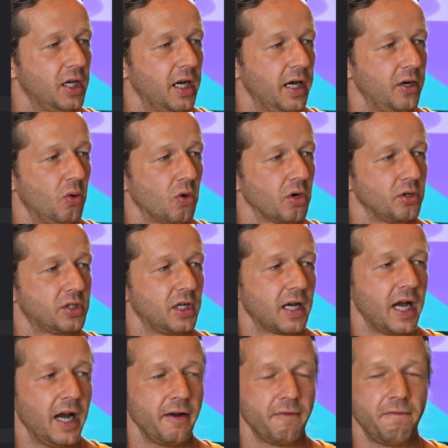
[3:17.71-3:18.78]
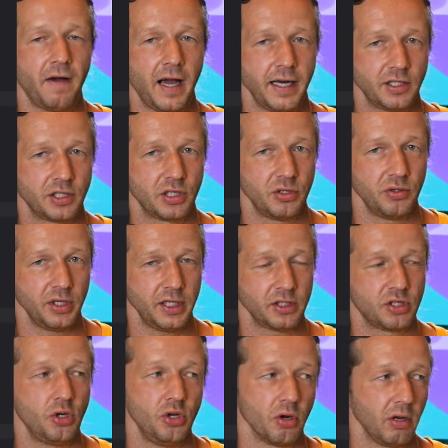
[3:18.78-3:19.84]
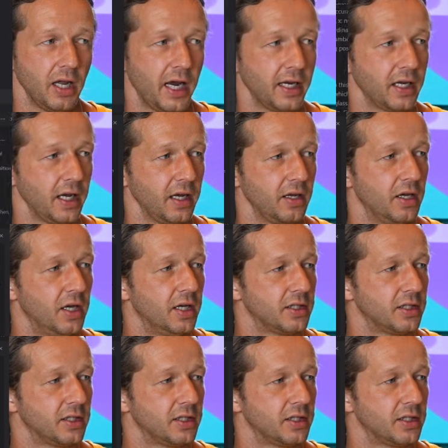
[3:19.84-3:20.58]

in order to kind of fine tune it to your liking.